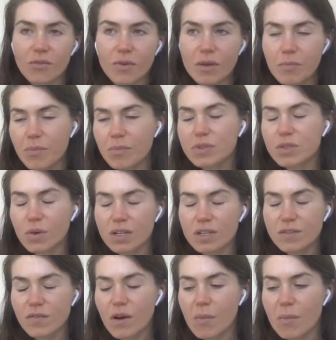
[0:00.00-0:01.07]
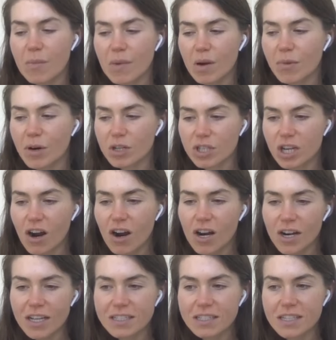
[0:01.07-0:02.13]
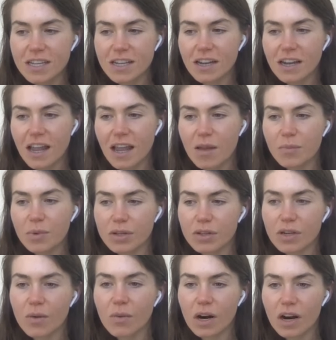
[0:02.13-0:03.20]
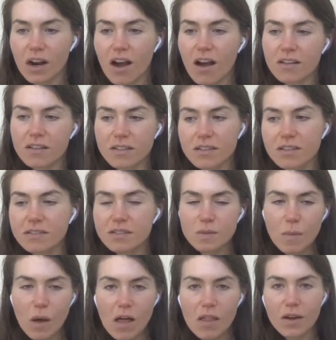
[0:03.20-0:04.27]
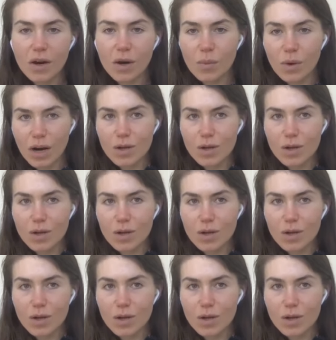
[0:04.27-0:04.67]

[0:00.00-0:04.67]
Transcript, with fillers: We source from emerging artists and, and put their work on smaller one